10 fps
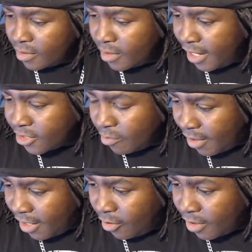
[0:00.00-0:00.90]
has to
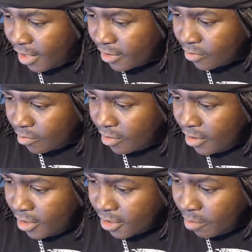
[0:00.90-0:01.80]
buy your console.
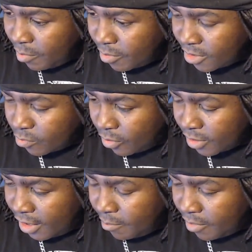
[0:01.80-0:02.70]
Some people just want
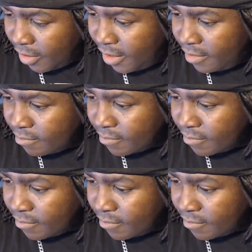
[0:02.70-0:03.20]
the upgrade,